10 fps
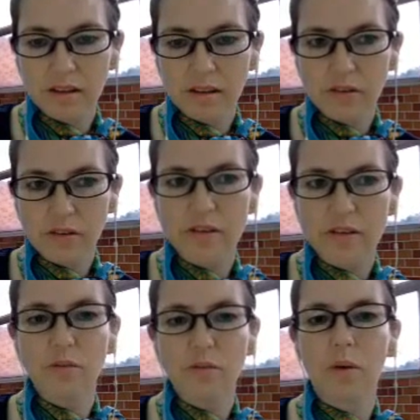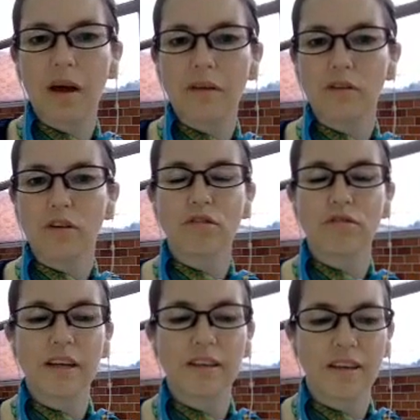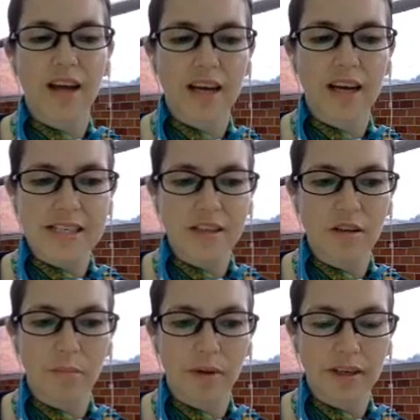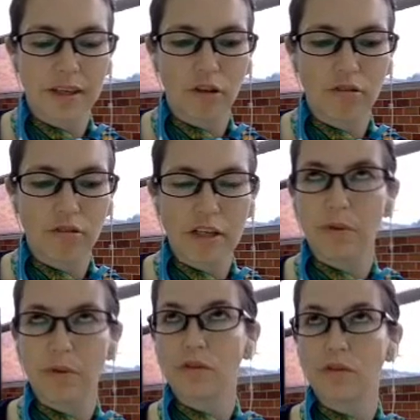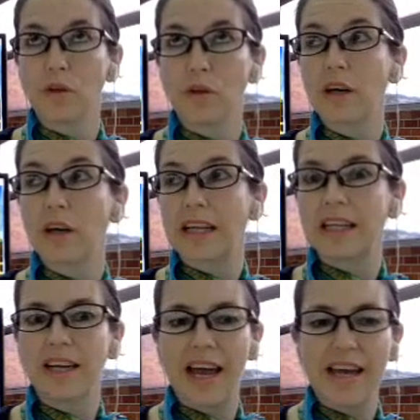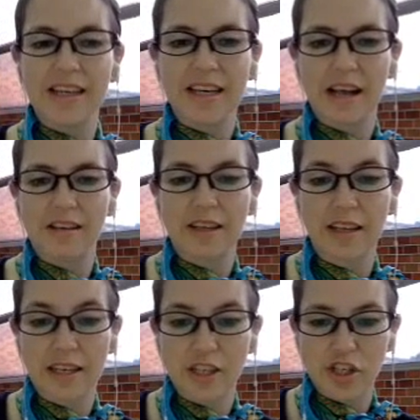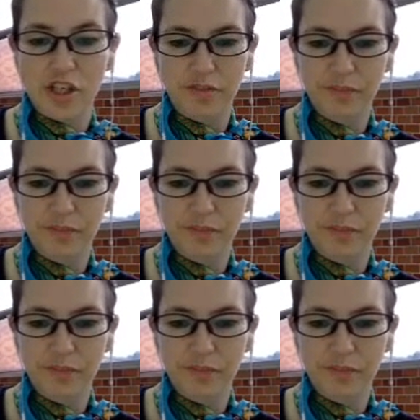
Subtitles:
this is where we have to create an ID number in gradebook. So you click Edit Calculation